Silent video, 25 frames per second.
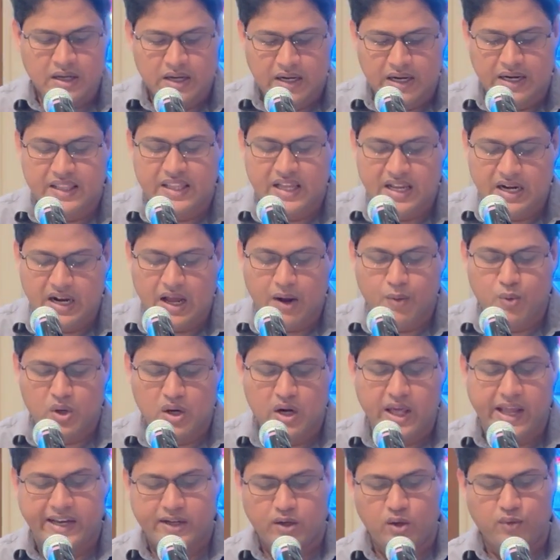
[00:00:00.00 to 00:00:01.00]
And then I would
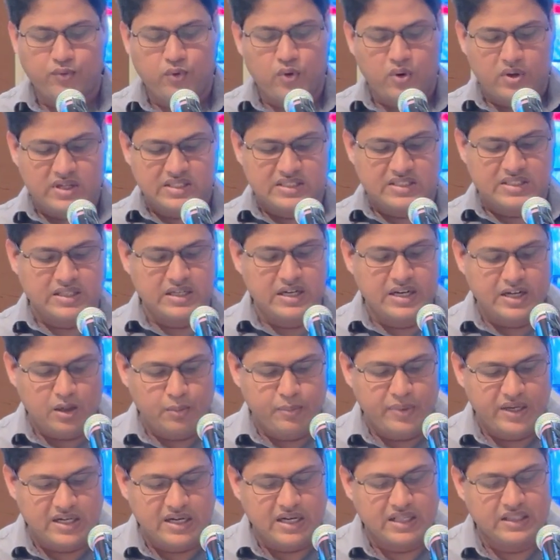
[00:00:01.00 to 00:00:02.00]
like to focus a little
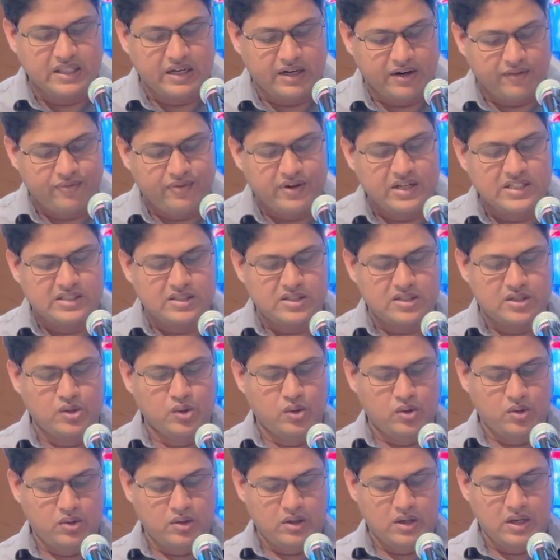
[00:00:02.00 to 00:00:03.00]
bit on the
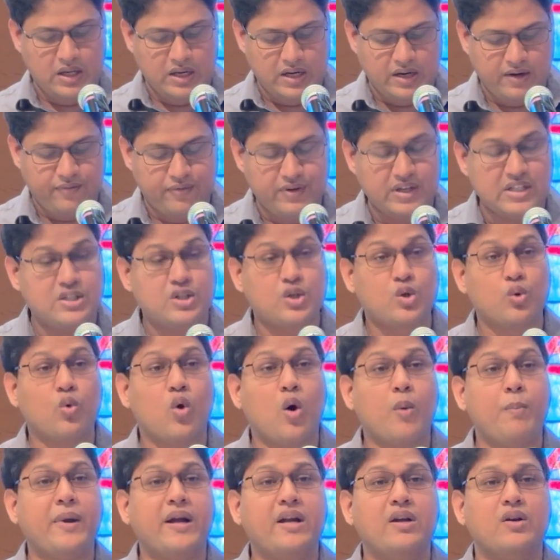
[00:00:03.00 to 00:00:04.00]
reference to
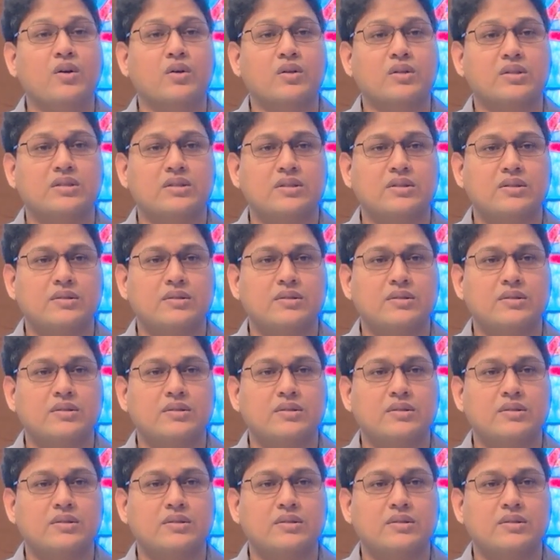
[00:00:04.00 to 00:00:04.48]
open doors.